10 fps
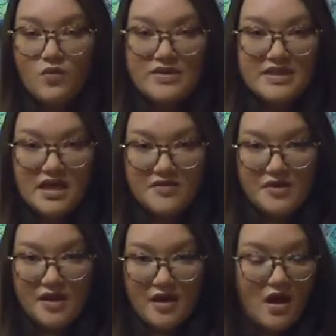We set
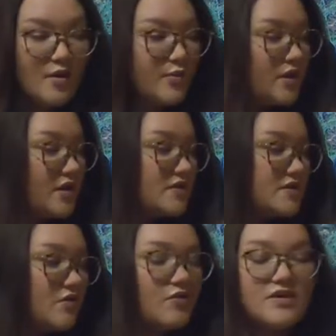everything up.
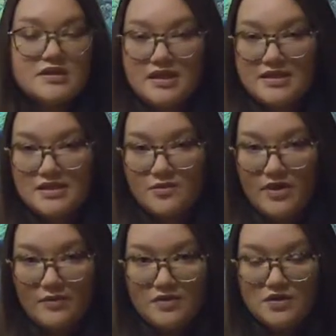So it was nice to
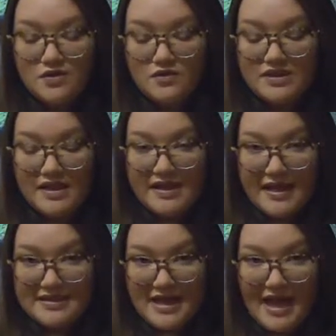be able to
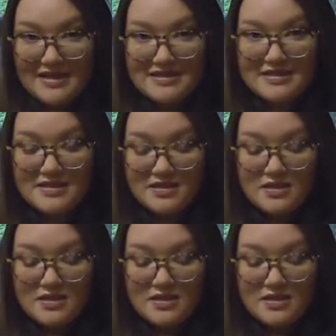delegate tasks.